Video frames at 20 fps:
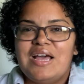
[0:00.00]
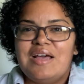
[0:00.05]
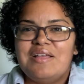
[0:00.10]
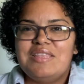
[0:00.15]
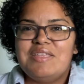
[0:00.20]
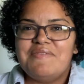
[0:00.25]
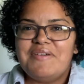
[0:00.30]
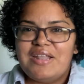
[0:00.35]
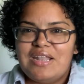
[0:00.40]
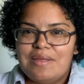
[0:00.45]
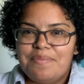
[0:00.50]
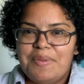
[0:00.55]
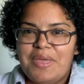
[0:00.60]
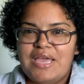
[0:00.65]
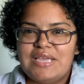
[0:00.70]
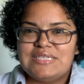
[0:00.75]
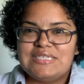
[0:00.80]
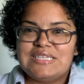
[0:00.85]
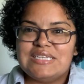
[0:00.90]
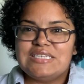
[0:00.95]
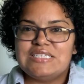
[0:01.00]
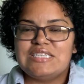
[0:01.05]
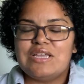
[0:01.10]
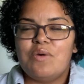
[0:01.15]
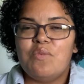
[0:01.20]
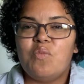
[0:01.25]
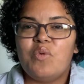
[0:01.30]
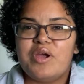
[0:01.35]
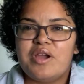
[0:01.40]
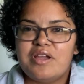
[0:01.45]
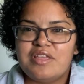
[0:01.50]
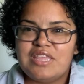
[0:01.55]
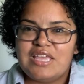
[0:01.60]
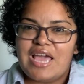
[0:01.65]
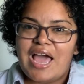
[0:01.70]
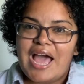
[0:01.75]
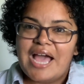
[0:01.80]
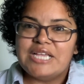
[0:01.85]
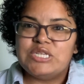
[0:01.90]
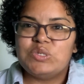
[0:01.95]
develop a system where the
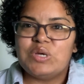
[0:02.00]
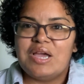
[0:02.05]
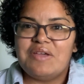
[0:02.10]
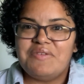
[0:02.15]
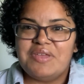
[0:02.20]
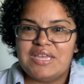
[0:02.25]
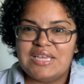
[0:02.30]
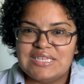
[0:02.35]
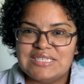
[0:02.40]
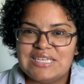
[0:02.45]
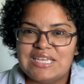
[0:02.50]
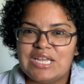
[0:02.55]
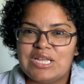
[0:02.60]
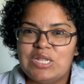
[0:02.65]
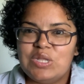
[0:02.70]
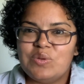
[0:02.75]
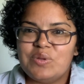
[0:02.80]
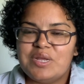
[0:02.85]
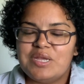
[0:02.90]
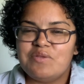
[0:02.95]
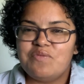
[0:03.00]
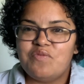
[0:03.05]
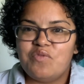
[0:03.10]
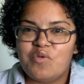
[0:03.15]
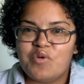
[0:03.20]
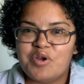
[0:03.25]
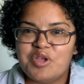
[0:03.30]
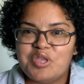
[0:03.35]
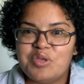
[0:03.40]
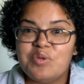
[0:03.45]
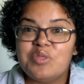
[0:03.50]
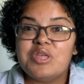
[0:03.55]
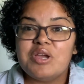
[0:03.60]
iDrive is included for you.